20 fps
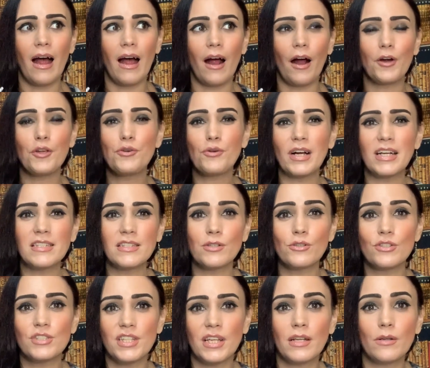Are you guys
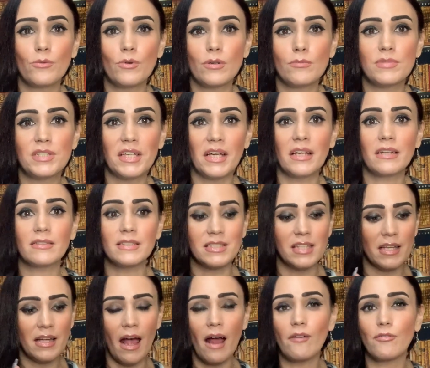understanding what I'm saying? It's
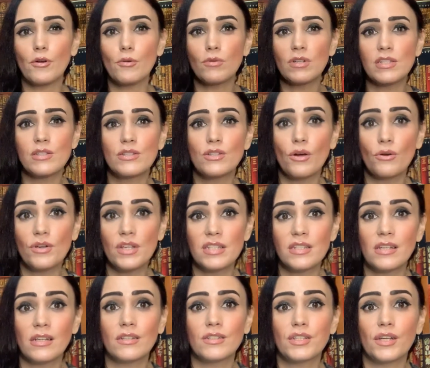like everyone's
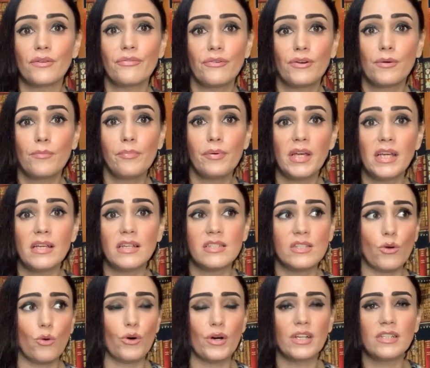noticing a different piece
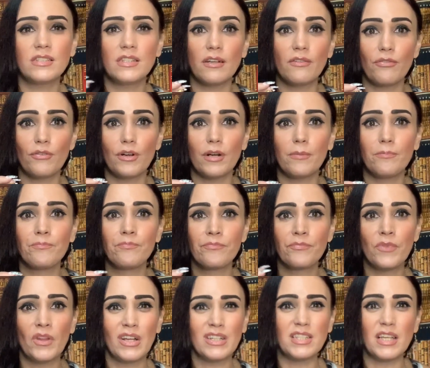or a different,
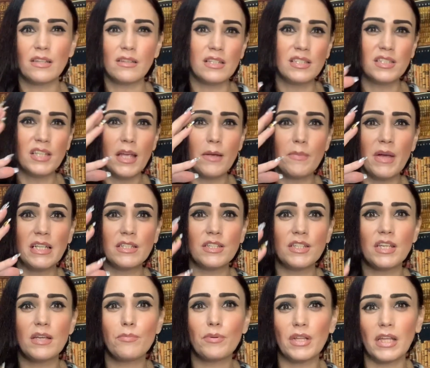it's like the same
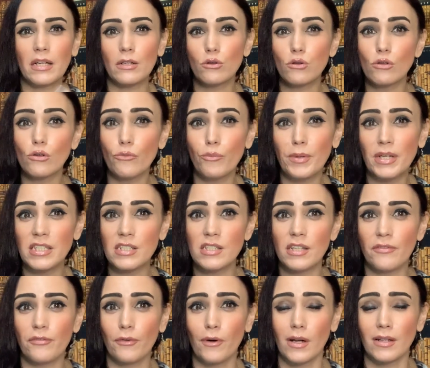entity, but like a little bit
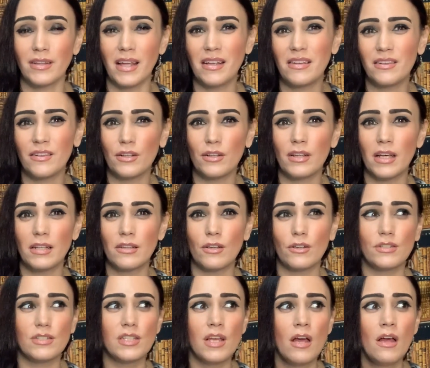different. Like
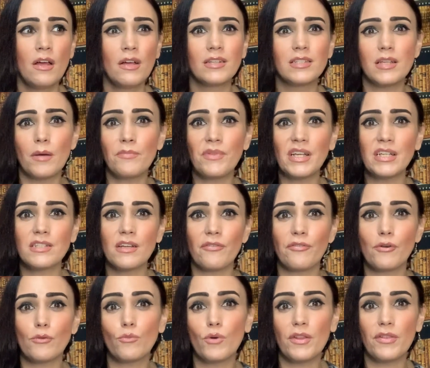there's something
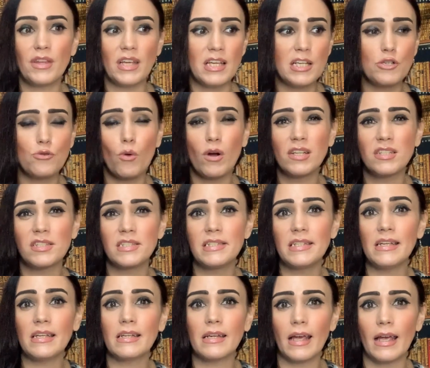different with each one's
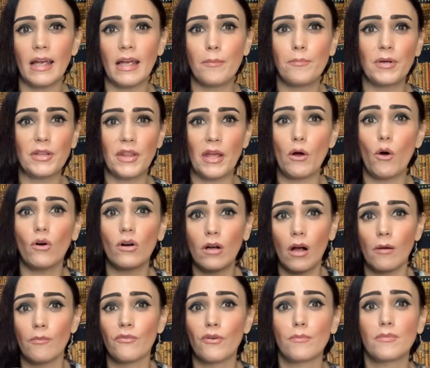DNA, but they all
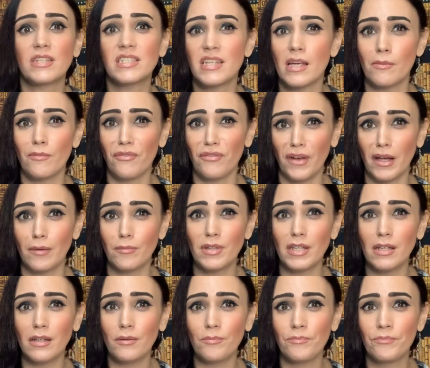come from the same
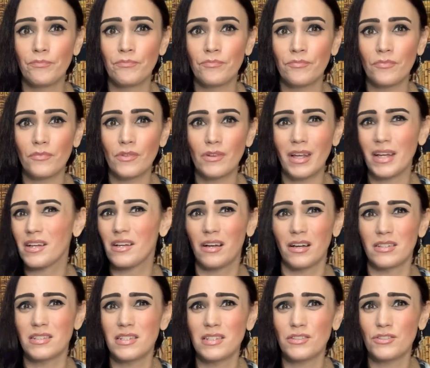family, like
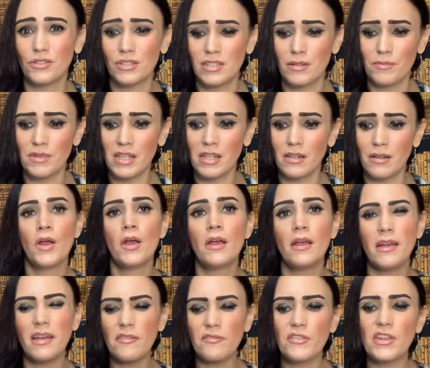cousins or something.
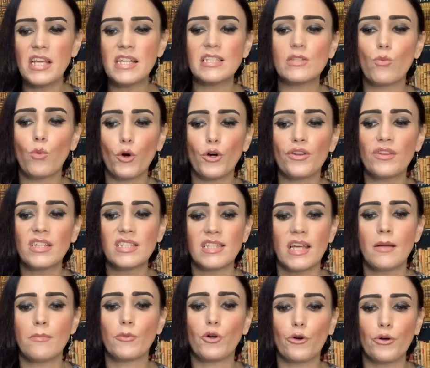If these were the
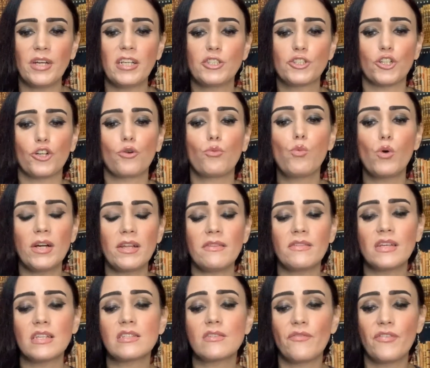same creature, wouldn't
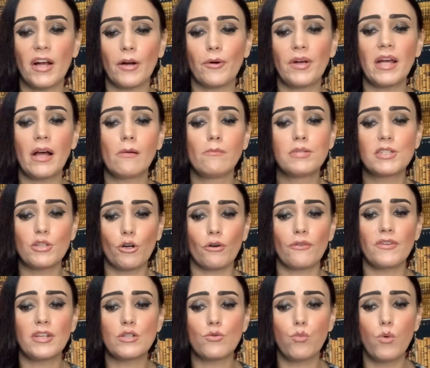this very
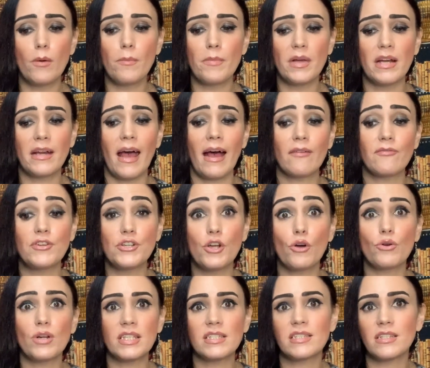observant woman have
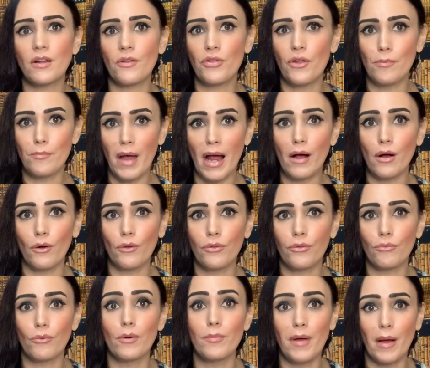noticed the mouth?
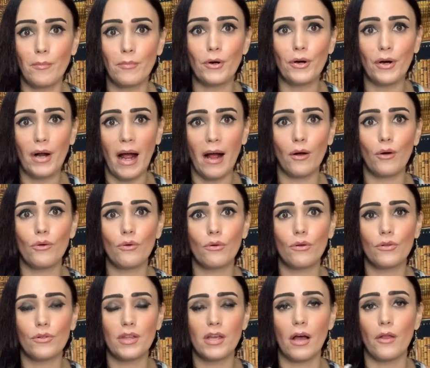Remember how
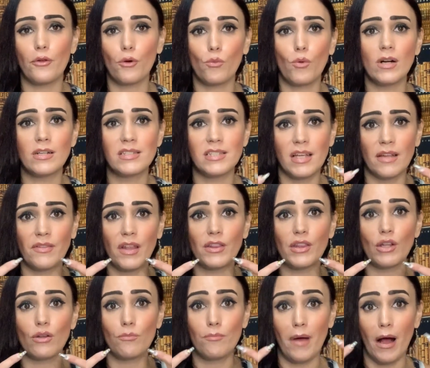the other one said that
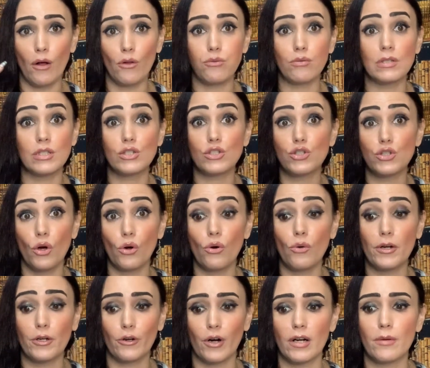the mouth was so
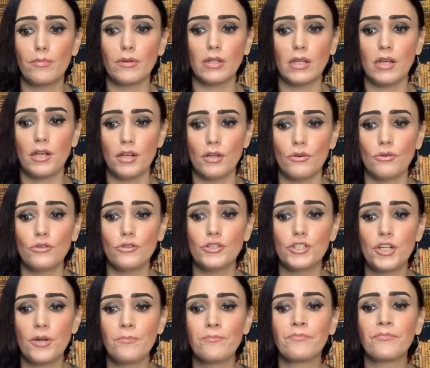incredibly
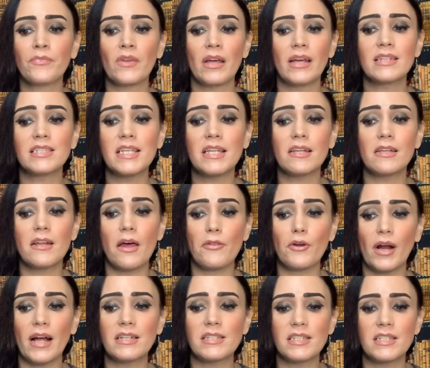huge? Is it another
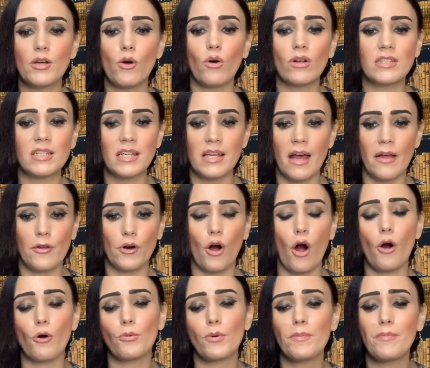entity altogether?
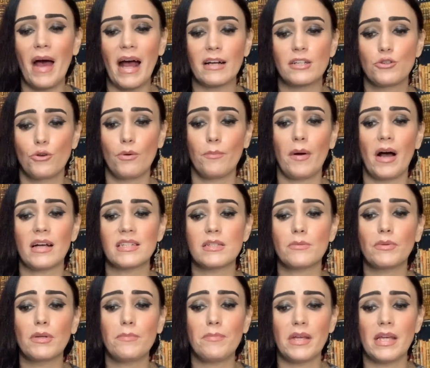Are we back to it
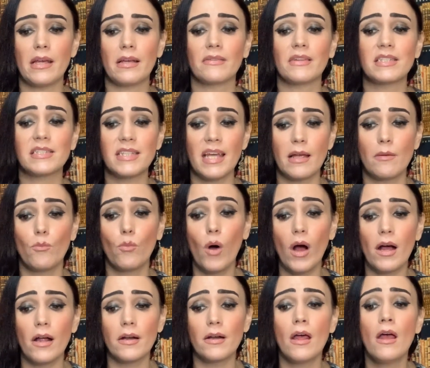possibly being the same
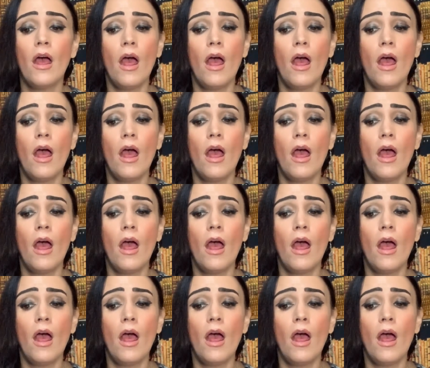one,